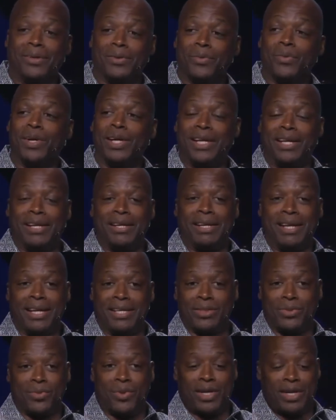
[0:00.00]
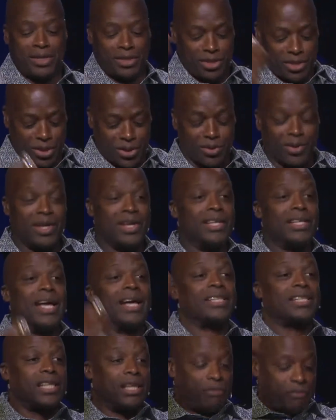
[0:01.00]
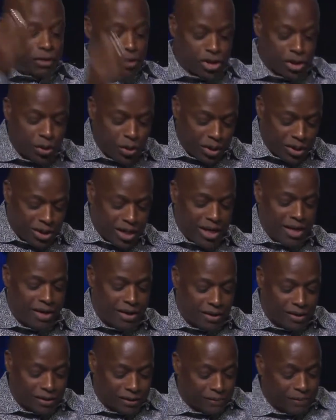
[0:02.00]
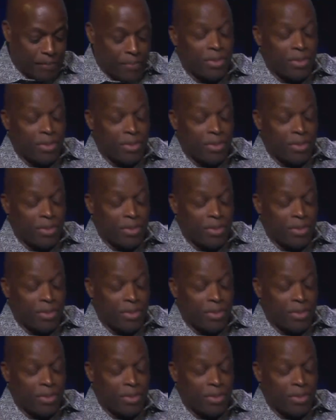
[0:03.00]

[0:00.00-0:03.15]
ring as well. So that's it for show and tell.